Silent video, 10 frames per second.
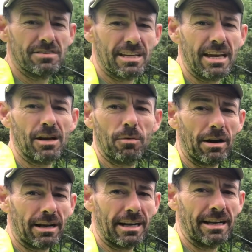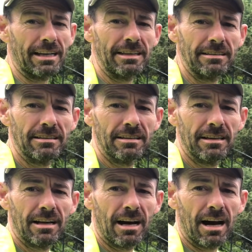see it quite clearly.
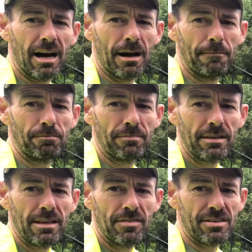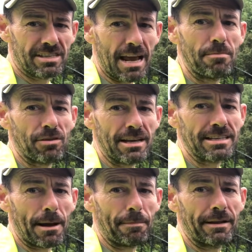The same thing is
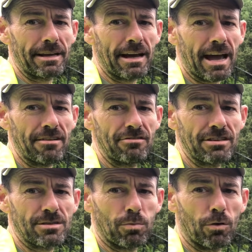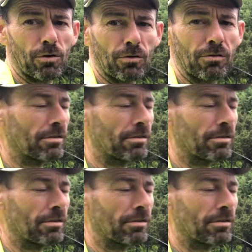happening at Hadrian's Wall.